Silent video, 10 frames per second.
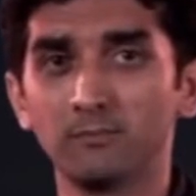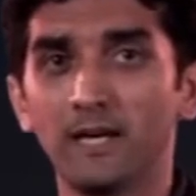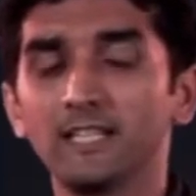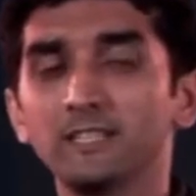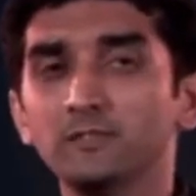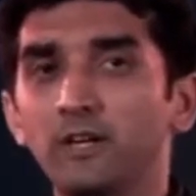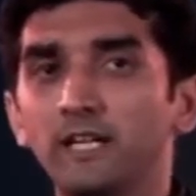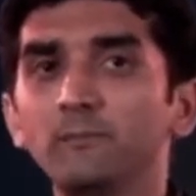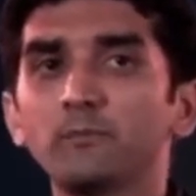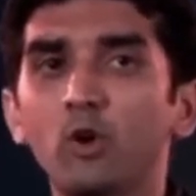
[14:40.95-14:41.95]
minus
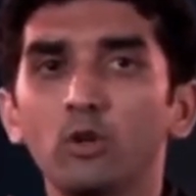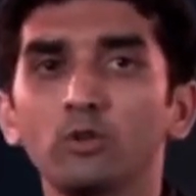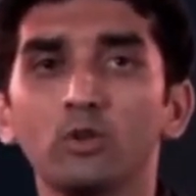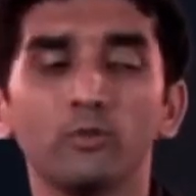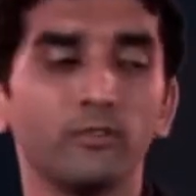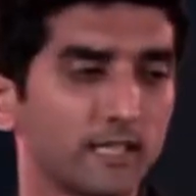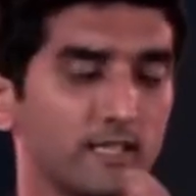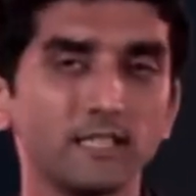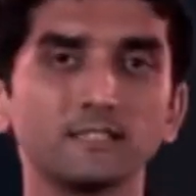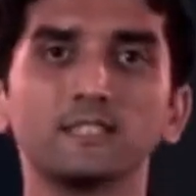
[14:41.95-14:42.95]
5, although we
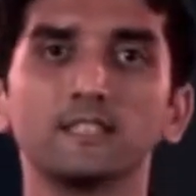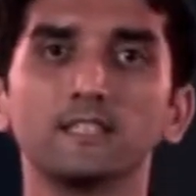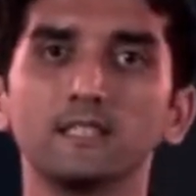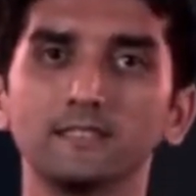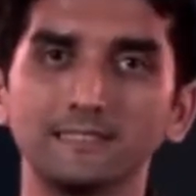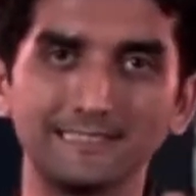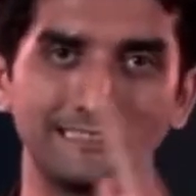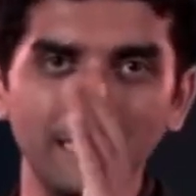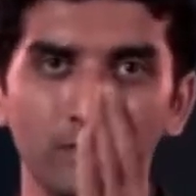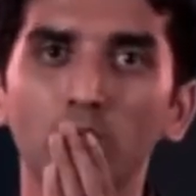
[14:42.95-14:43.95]
can consider
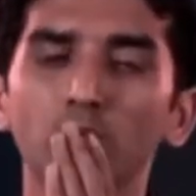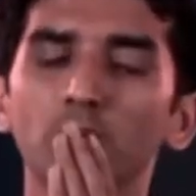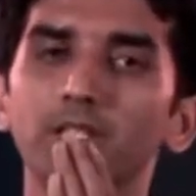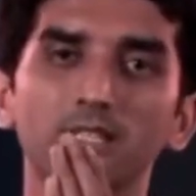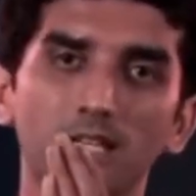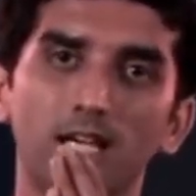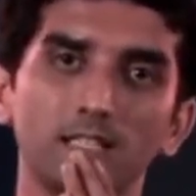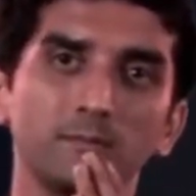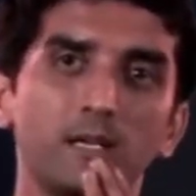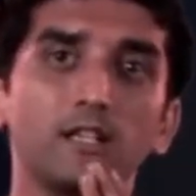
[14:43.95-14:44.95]
0 to be the
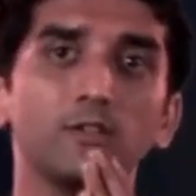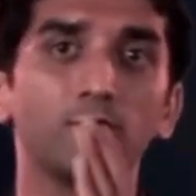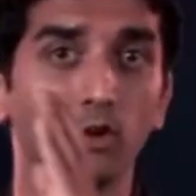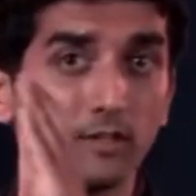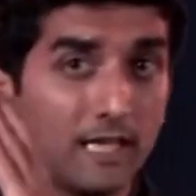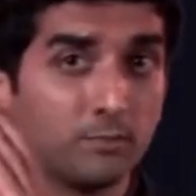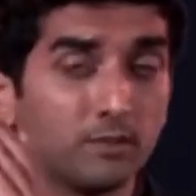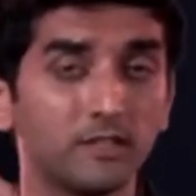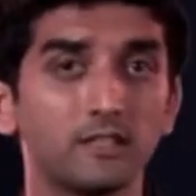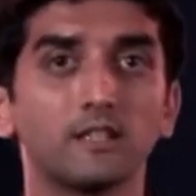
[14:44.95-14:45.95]
class mark for that
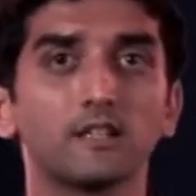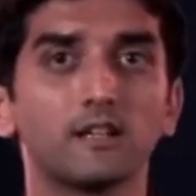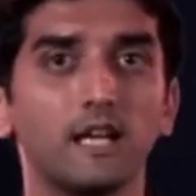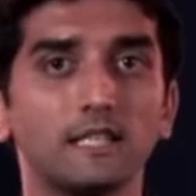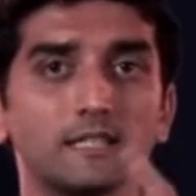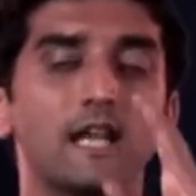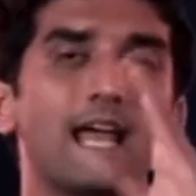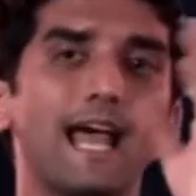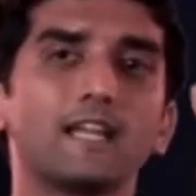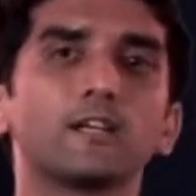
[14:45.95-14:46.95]
particular class,
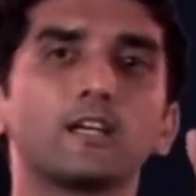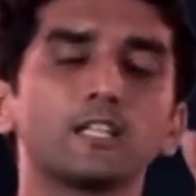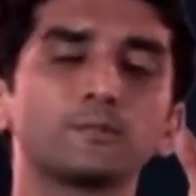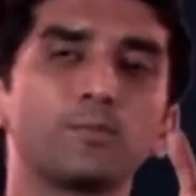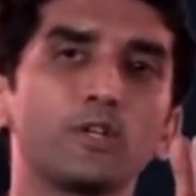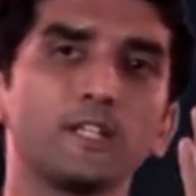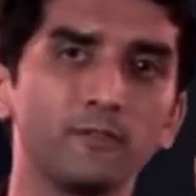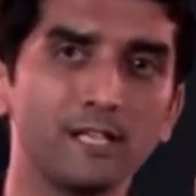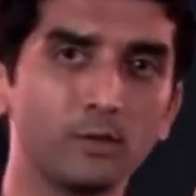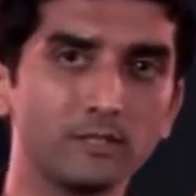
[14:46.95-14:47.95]
and the corresponding
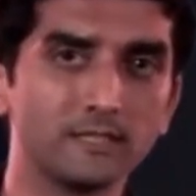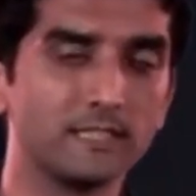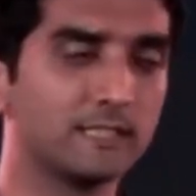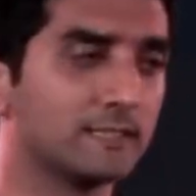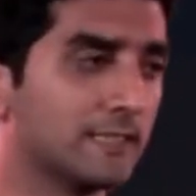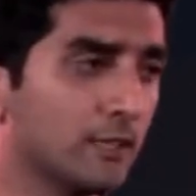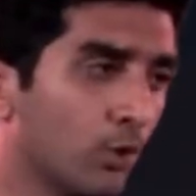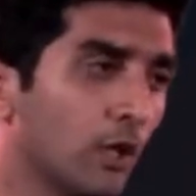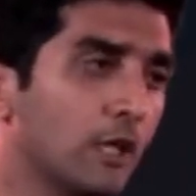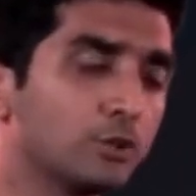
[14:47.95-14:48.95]
frequency is
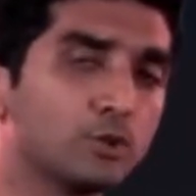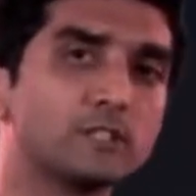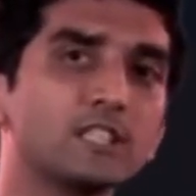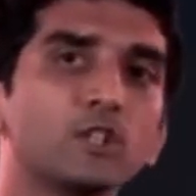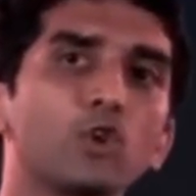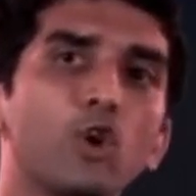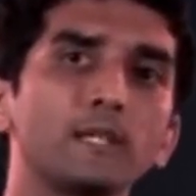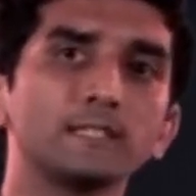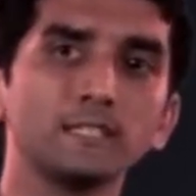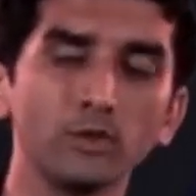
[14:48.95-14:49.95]
0. So
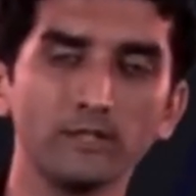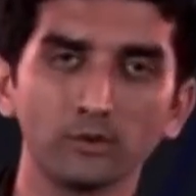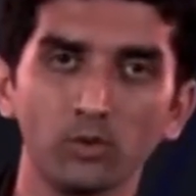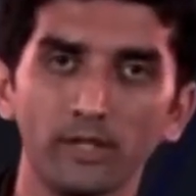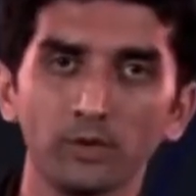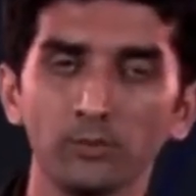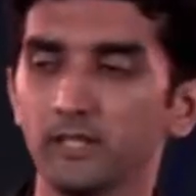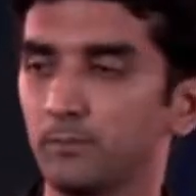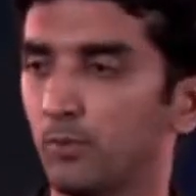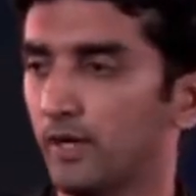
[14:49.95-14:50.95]
0, 0 is going to be
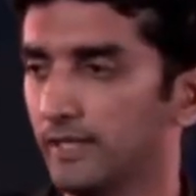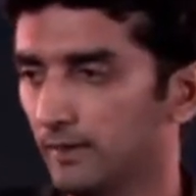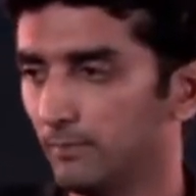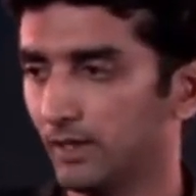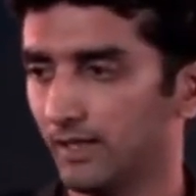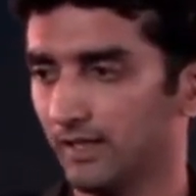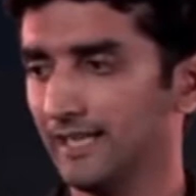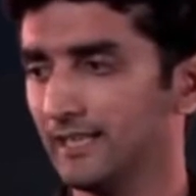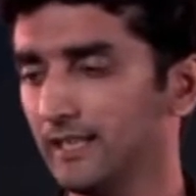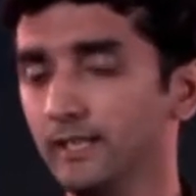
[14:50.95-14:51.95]
a point, but
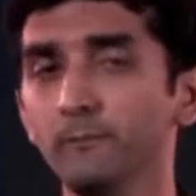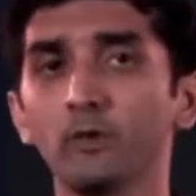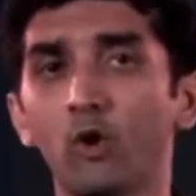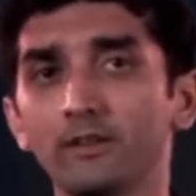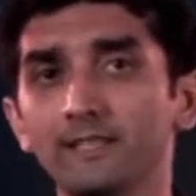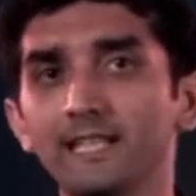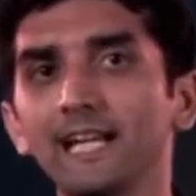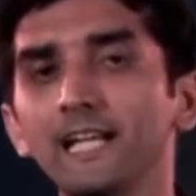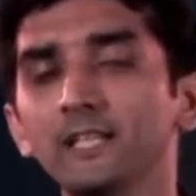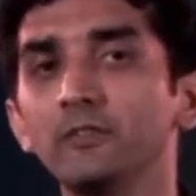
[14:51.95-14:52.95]
likely on the
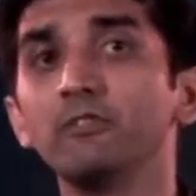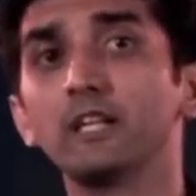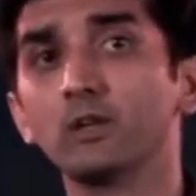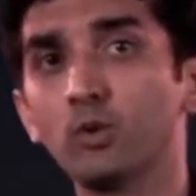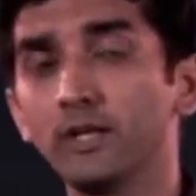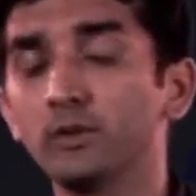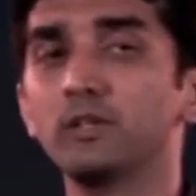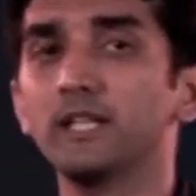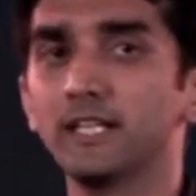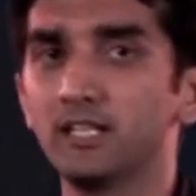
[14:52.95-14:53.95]
end we are going to
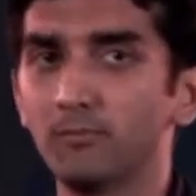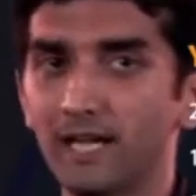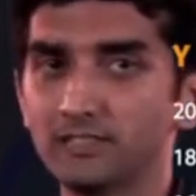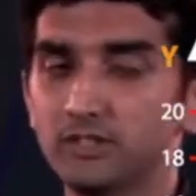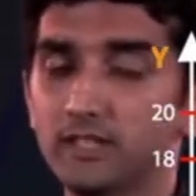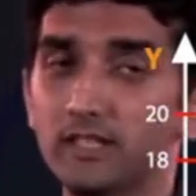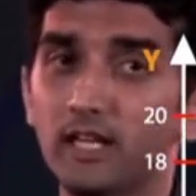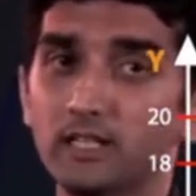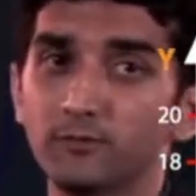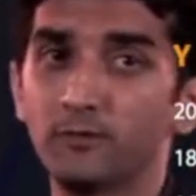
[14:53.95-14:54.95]
take an imaginary
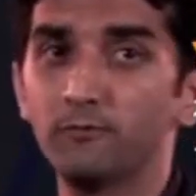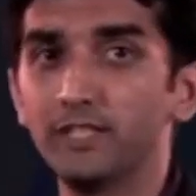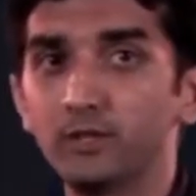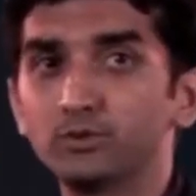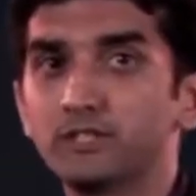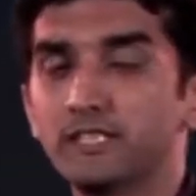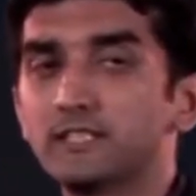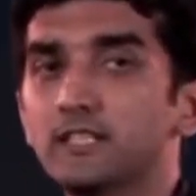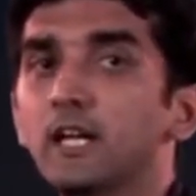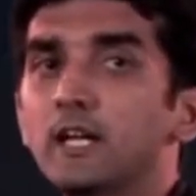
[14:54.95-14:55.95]
class 50 to 60,